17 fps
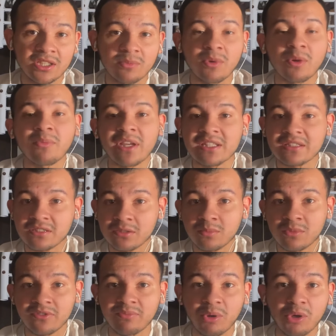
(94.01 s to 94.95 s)
the
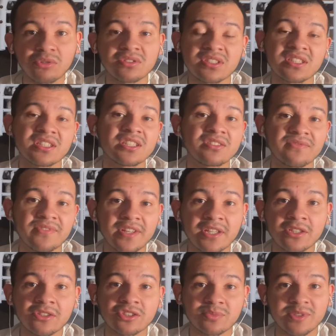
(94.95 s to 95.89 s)
momentum of posting these
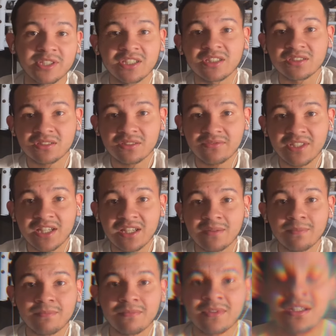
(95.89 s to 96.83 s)
videos because of that.